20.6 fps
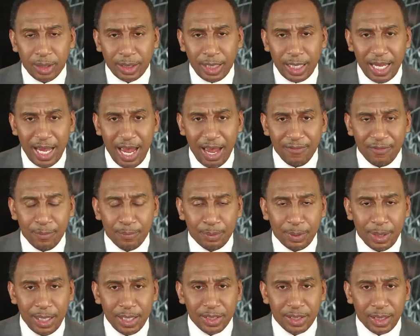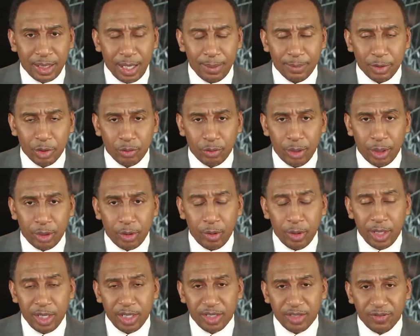that they have in place, the chemistry and
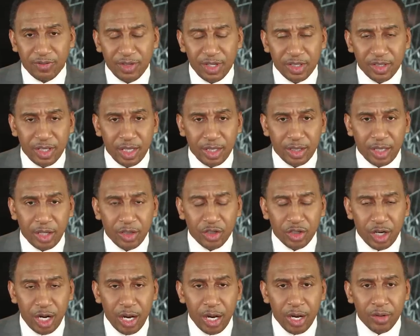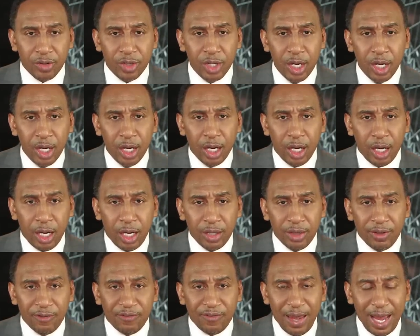cohesiveness that they shared, uh,
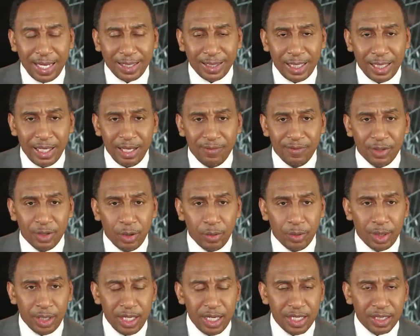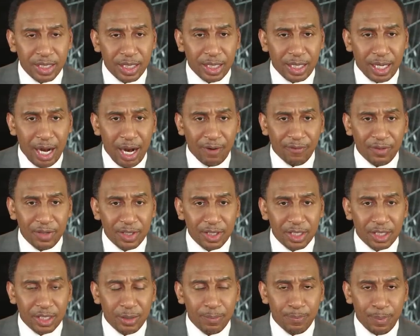the fact that even though the Eastern Conference
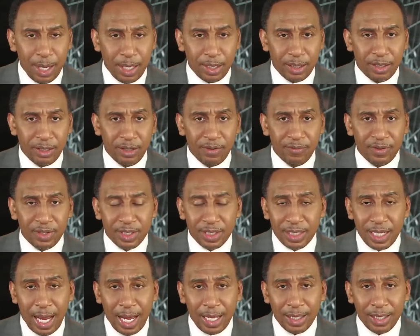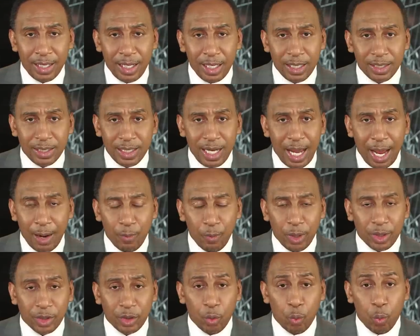is competitive, it's not it's not
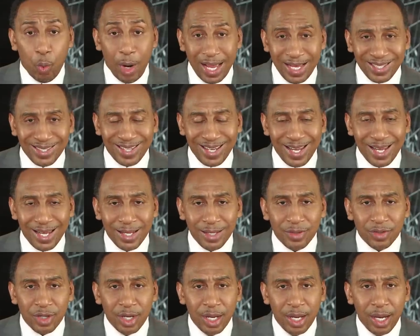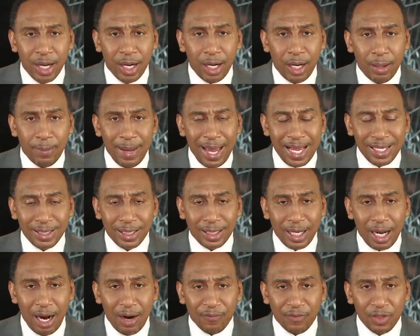what the West is um, as a
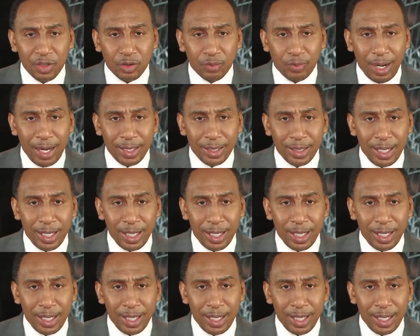conference right